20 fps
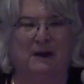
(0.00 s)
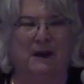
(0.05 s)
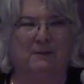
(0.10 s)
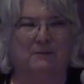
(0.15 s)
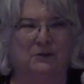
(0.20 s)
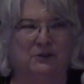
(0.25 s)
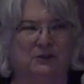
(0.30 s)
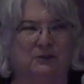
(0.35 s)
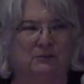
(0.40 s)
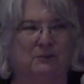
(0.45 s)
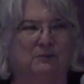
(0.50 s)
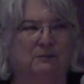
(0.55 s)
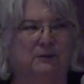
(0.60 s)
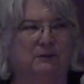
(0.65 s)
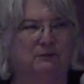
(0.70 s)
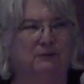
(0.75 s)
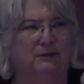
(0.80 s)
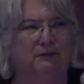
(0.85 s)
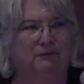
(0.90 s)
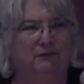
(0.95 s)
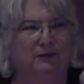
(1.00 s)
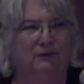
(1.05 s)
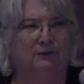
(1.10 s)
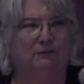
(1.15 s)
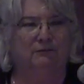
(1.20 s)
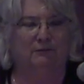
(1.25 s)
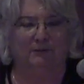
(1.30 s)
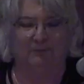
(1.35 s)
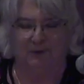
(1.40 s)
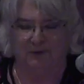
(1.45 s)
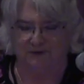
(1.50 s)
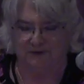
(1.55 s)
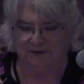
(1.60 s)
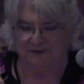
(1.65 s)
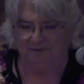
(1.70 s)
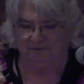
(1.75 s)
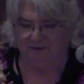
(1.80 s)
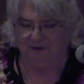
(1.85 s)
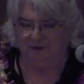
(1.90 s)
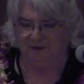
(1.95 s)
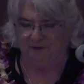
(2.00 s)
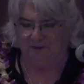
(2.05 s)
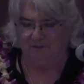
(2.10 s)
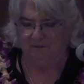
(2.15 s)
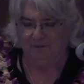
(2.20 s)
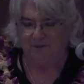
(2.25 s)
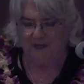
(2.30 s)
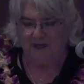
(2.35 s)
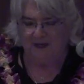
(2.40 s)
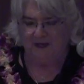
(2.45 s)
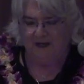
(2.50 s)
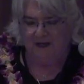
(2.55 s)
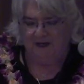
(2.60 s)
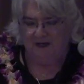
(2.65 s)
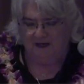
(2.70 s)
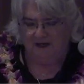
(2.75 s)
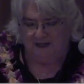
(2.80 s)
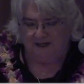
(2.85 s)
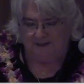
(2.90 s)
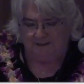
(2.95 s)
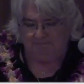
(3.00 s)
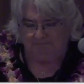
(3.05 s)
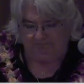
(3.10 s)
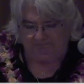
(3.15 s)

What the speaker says: I'm sure will be review for most of you. I